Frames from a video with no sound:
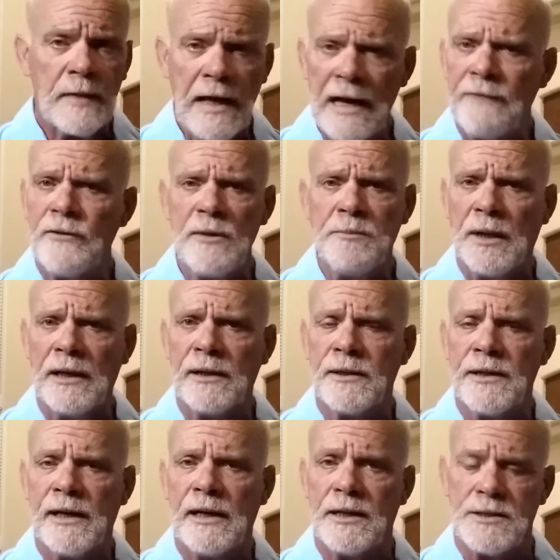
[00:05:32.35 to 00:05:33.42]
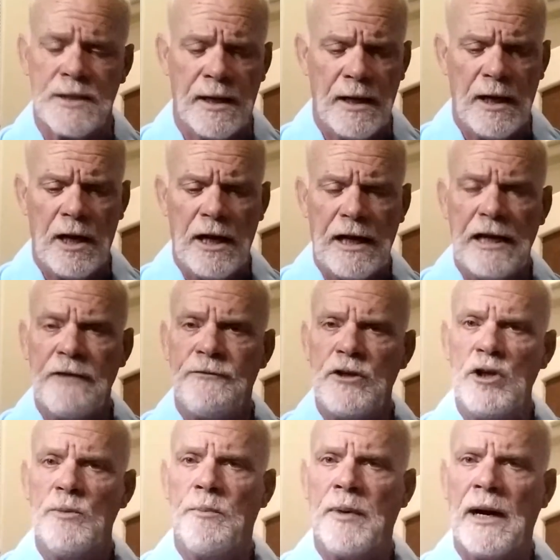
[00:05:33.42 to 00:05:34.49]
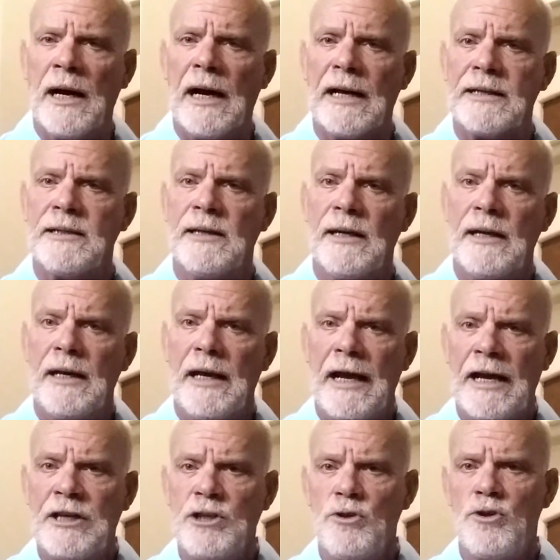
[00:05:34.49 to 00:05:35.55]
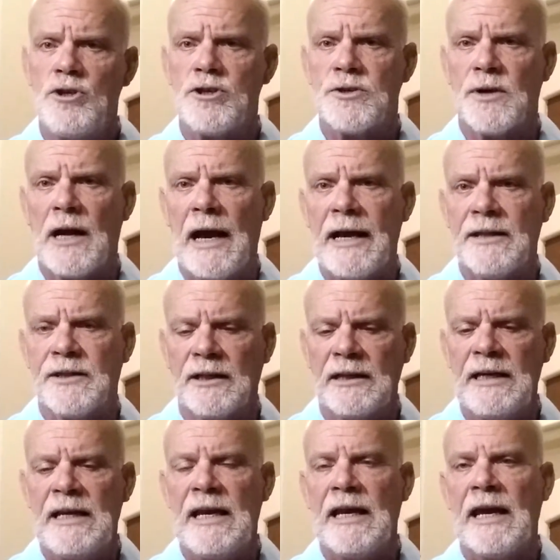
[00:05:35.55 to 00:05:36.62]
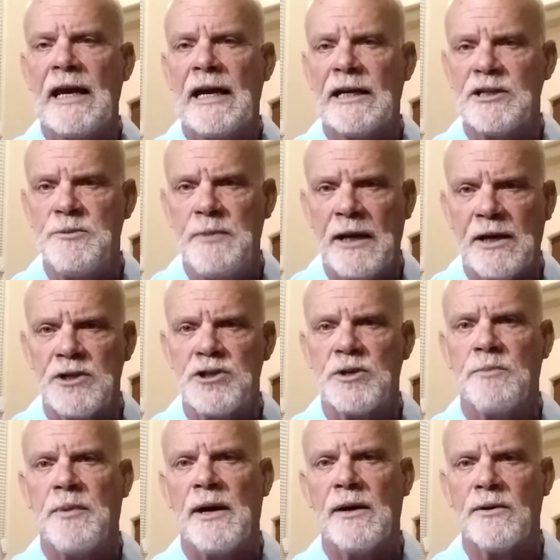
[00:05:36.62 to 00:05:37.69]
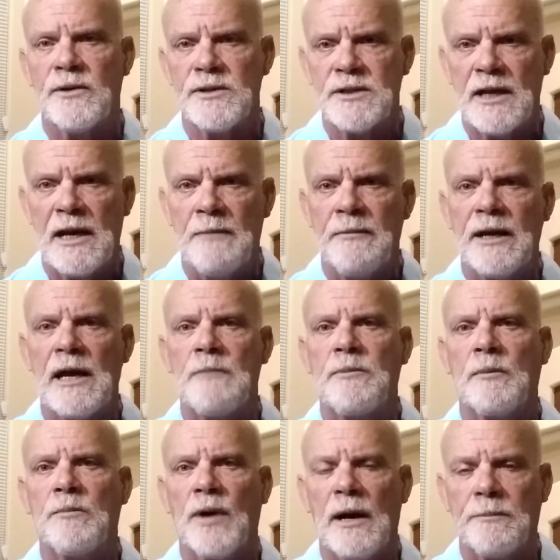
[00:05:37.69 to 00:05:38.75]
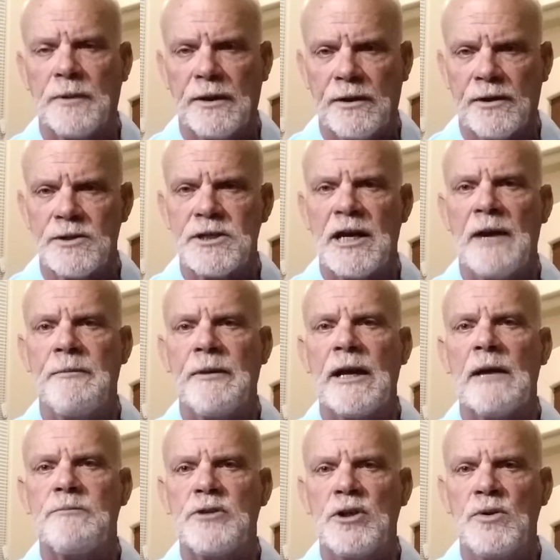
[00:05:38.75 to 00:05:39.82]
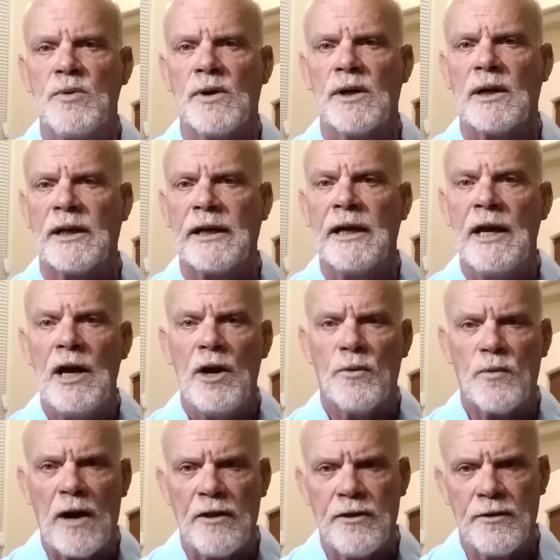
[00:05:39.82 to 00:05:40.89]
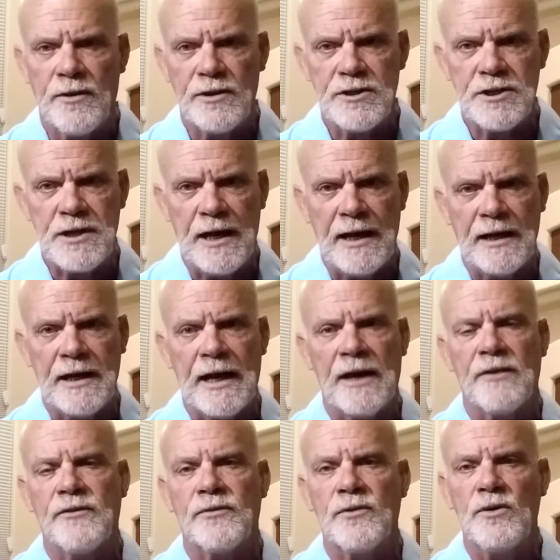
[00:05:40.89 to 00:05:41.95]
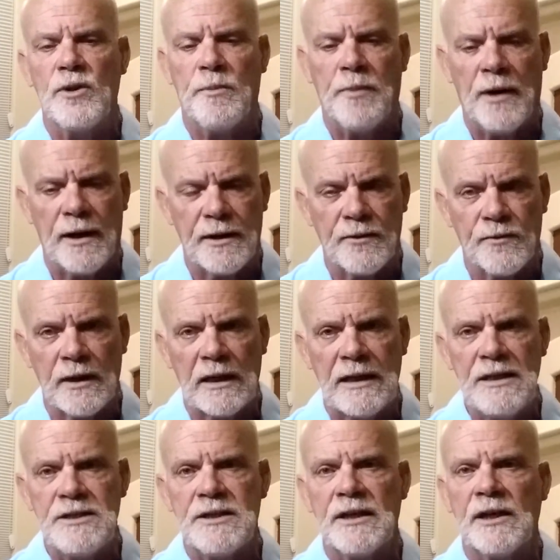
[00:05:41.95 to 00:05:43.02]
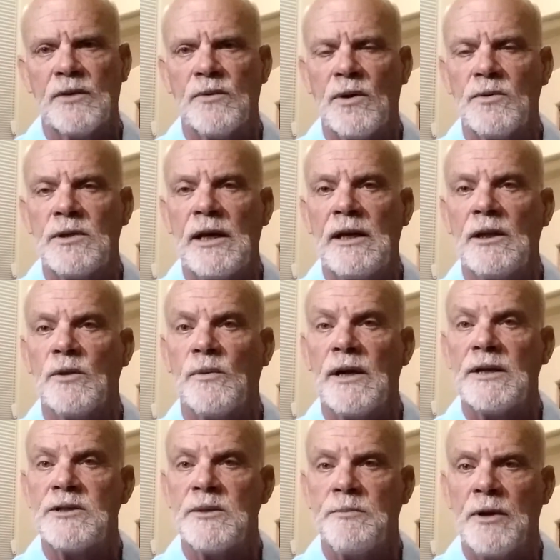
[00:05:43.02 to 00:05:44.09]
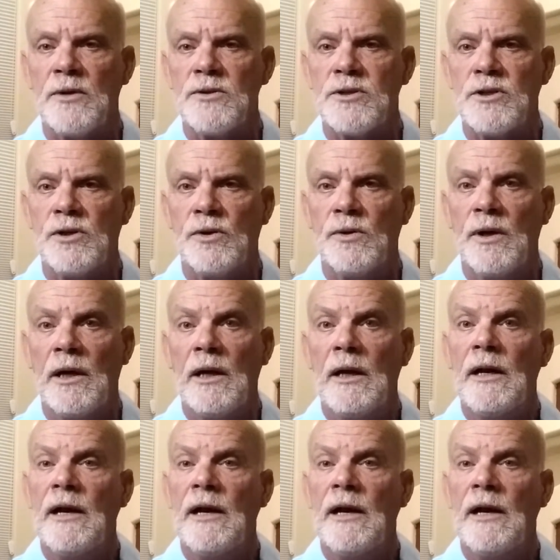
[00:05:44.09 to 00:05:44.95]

Every player does. If you putt and you strike the leading edge because your putter is coming up abruptly or it's coming up too early, rather than staying down through the putt and releasing and rotating the way it's supposed to,